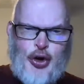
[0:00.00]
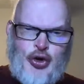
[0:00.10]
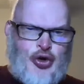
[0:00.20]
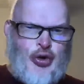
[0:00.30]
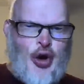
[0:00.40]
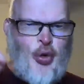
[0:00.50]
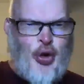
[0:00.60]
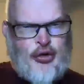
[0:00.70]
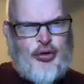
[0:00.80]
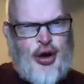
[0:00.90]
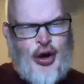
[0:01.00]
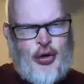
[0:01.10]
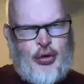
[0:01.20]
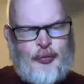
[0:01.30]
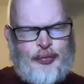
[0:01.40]
you know what you
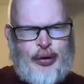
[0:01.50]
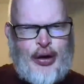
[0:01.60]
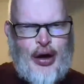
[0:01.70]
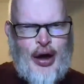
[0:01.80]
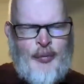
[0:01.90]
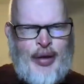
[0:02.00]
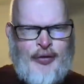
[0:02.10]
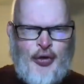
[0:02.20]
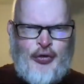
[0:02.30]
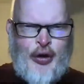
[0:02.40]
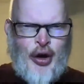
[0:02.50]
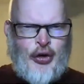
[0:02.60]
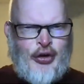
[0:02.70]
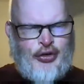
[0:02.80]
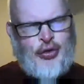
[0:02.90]
know, if you're very
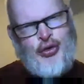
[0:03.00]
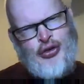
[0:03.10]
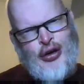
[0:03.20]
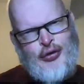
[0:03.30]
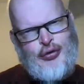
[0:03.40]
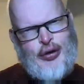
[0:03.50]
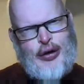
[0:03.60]
honest with yourself.